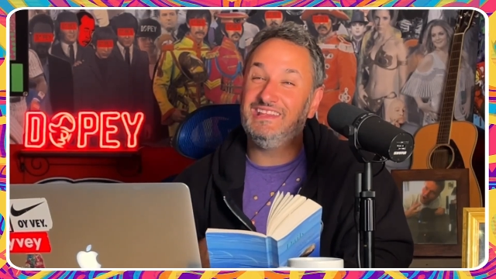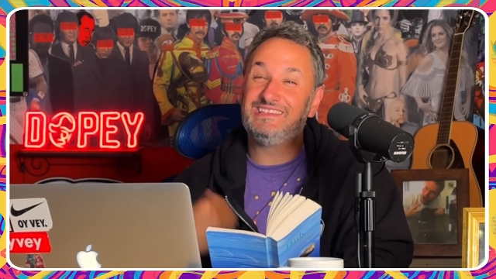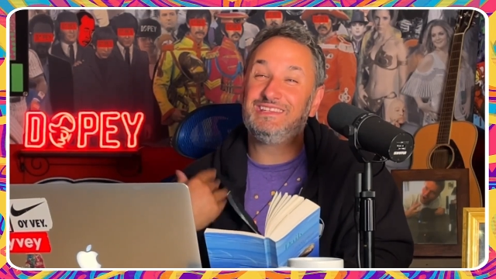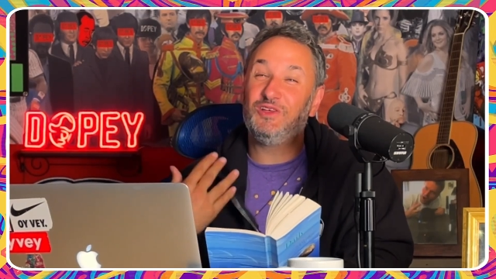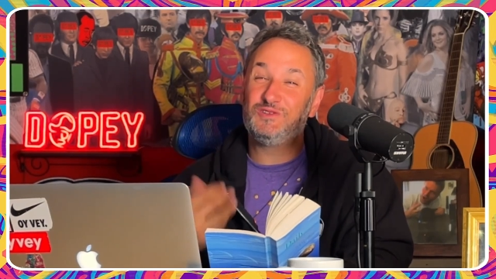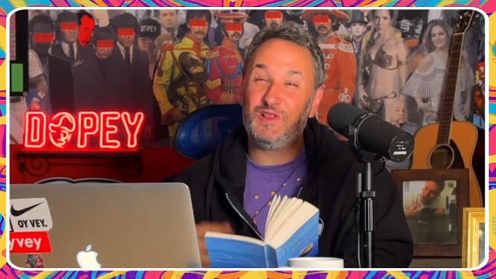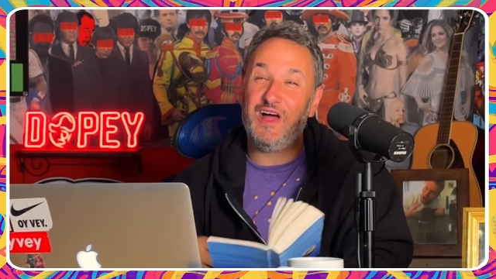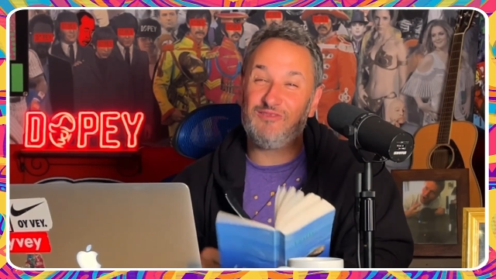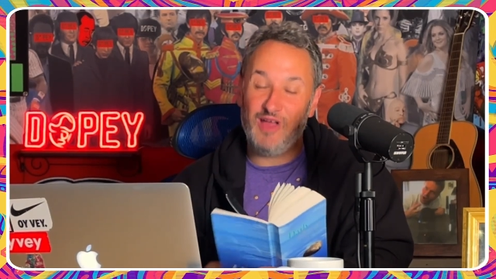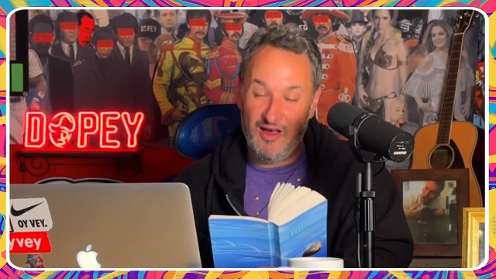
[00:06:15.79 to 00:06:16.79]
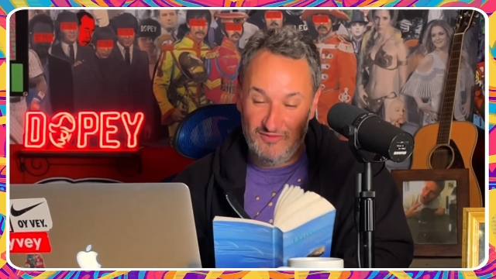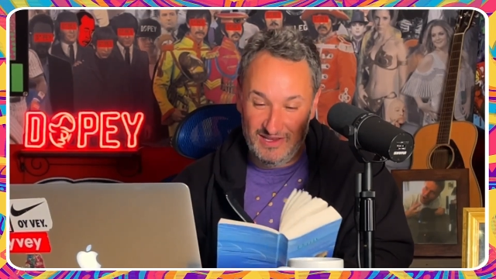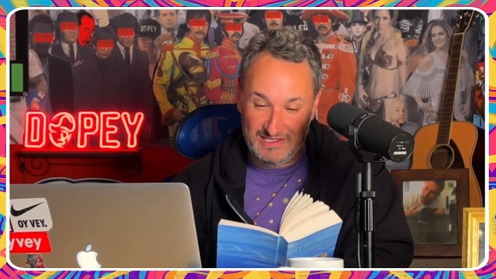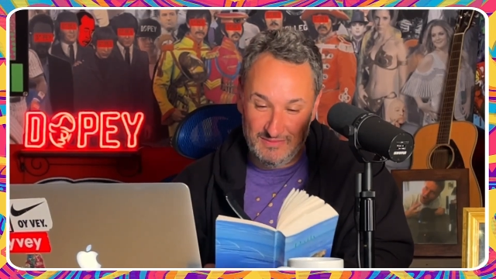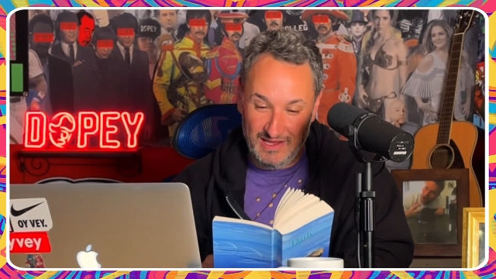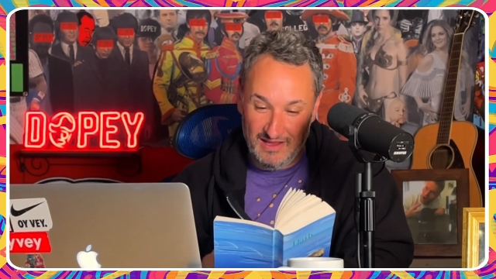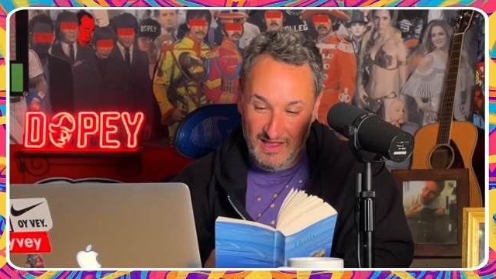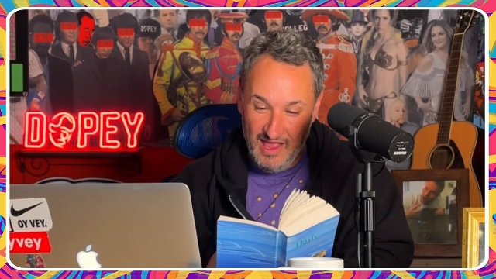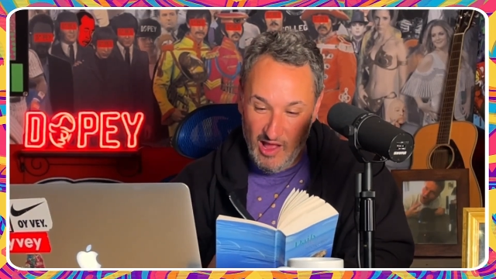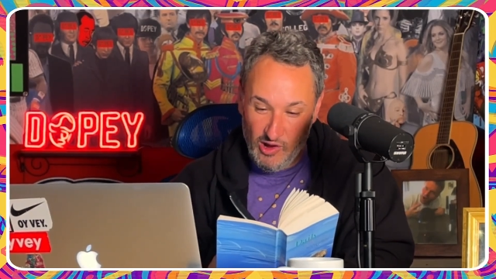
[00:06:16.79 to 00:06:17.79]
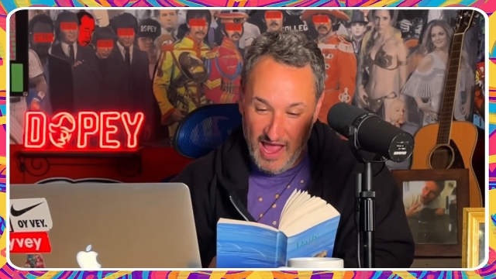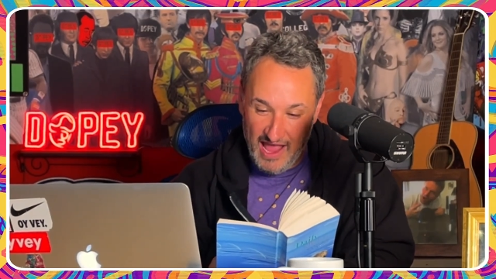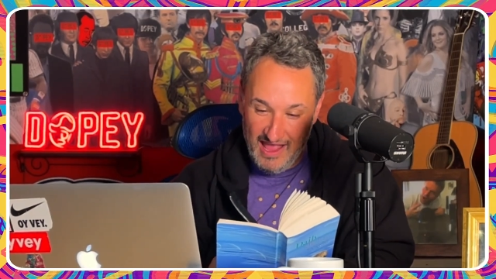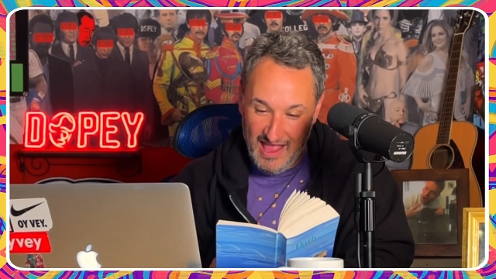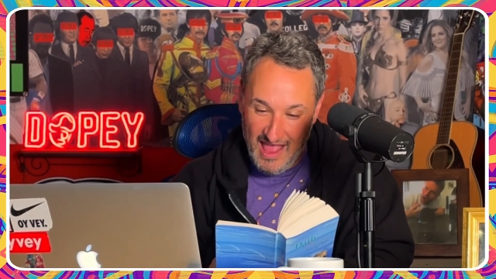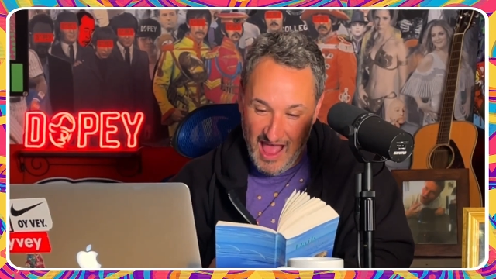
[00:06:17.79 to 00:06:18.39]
He instills a lot of confidence in me. Okay.